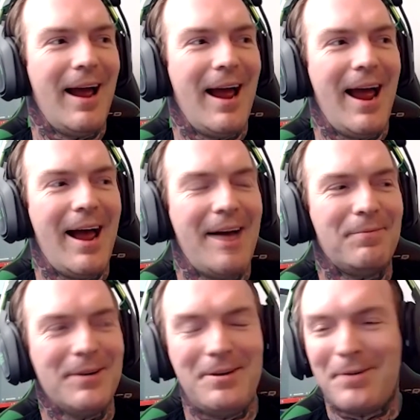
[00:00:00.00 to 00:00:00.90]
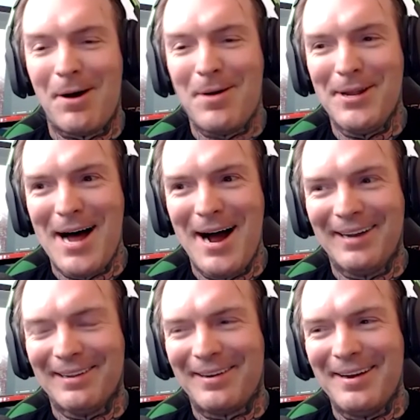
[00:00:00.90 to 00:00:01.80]
And when you go
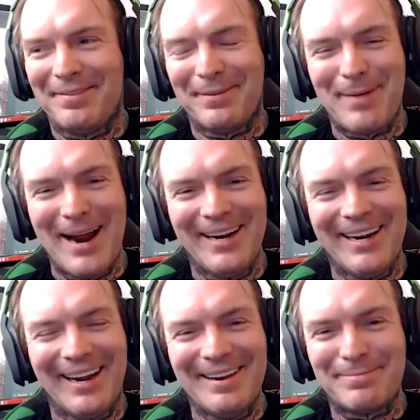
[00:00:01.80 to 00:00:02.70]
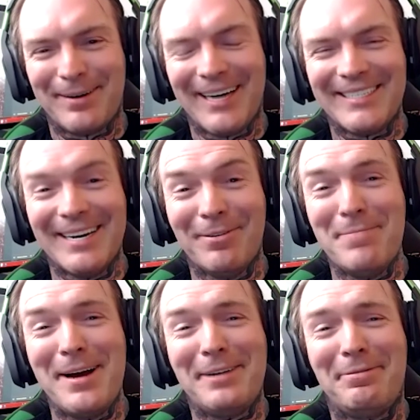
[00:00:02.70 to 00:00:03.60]
online looking for painting inspiration, it will
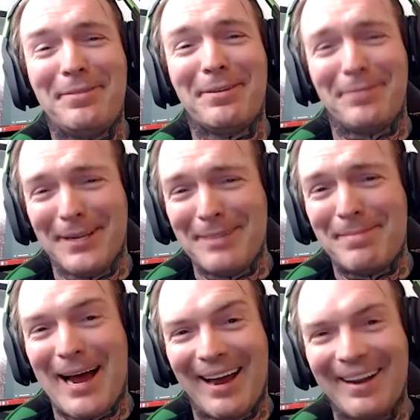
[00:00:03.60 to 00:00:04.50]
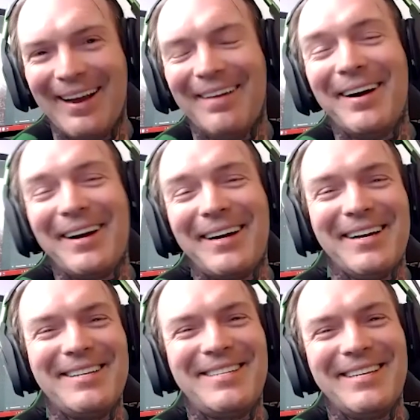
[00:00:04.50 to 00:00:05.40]
make you feel really bad,
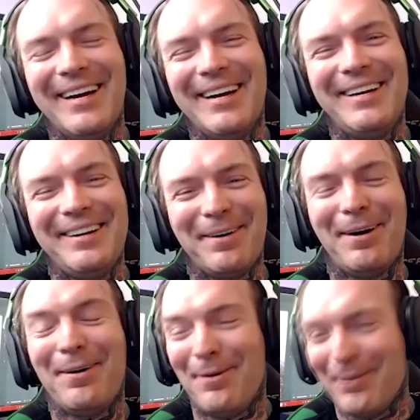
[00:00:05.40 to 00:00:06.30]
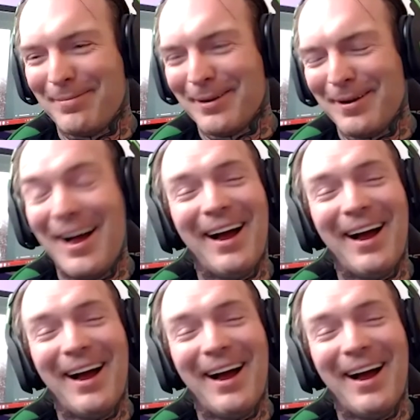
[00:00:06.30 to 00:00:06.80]
because you are horrible.